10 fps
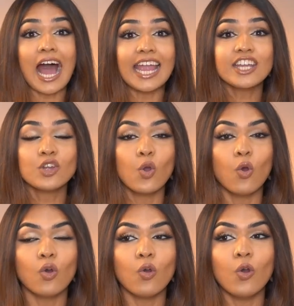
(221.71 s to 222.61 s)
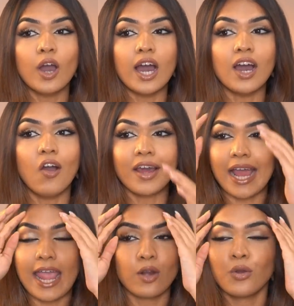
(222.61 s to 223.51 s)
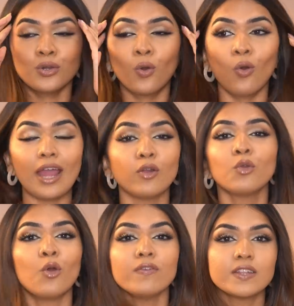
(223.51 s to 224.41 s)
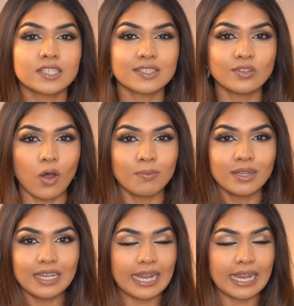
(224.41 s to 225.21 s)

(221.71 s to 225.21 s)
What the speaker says: I don't know if this is normal,